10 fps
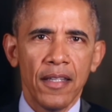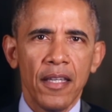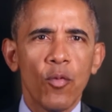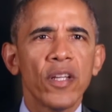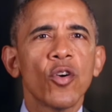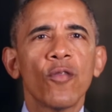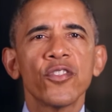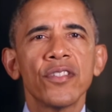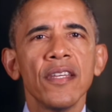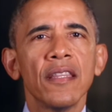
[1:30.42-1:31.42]
He went to
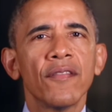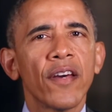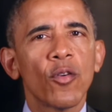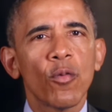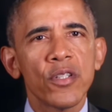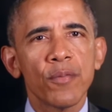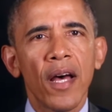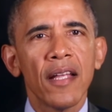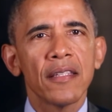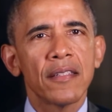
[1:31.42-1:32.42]
oversee the federal
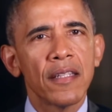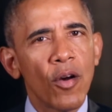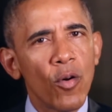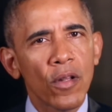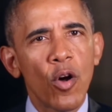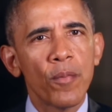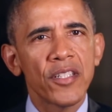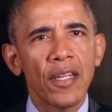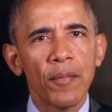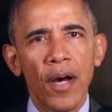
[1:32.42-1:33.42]
response to the
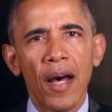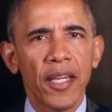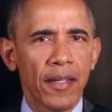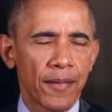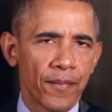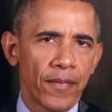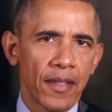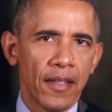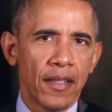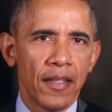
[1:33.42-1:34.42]
Oklahoma City bombing.
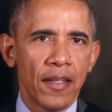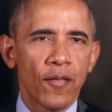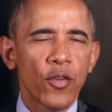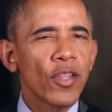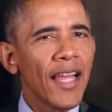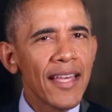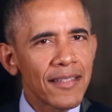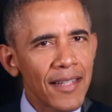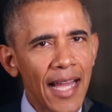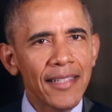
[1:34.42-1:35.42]
For the
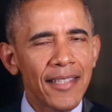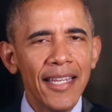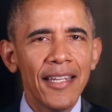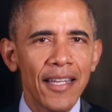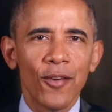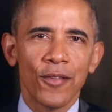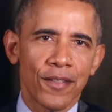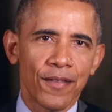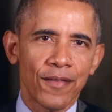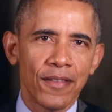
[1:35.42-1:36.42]
last 19
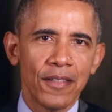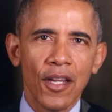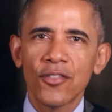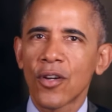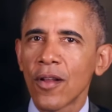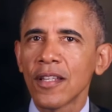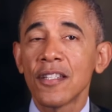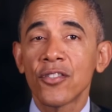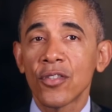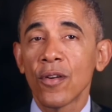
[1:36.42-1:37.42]
years, Judge Garland
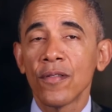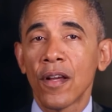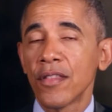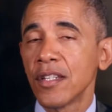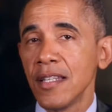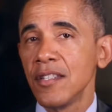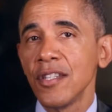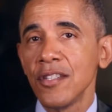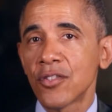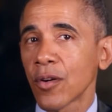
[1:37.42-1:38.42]
has served on the
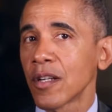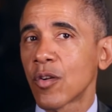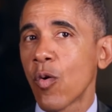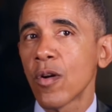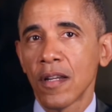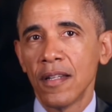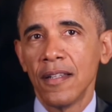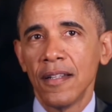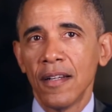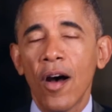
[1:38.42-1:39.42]
D.C. Circuit Court,
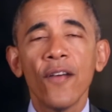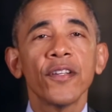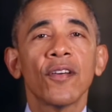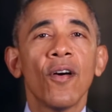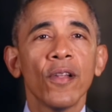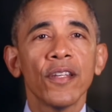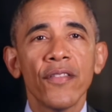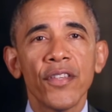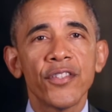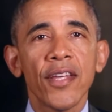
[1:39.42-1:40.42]
often
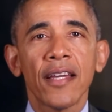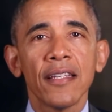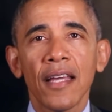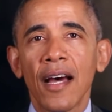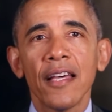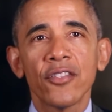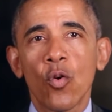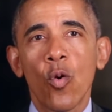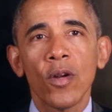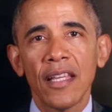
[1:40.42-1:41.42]
called the second
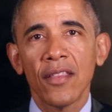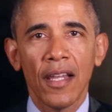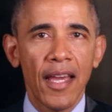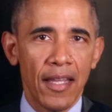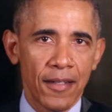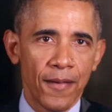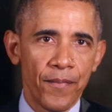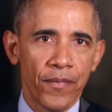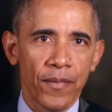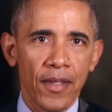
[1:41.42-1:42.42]
highest court in the land.
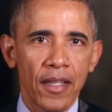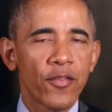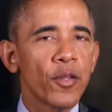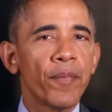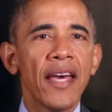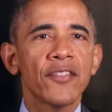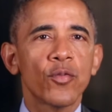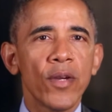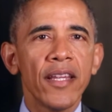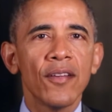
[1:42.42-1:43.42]
And for the
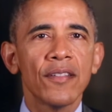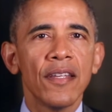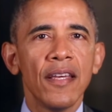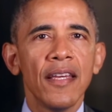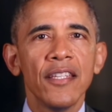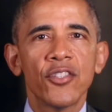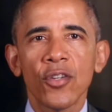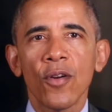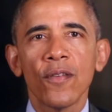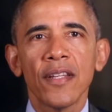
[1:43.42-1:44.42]
past 3 years, he's
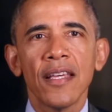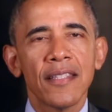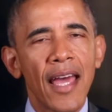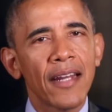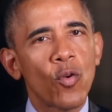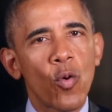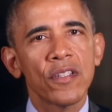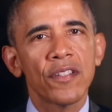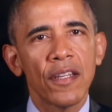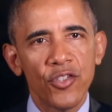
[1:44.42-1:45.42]
served as that
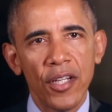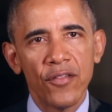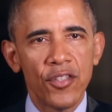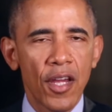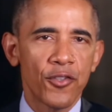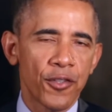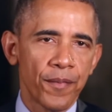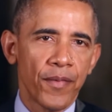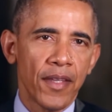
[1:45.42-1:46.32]
court's chief judge.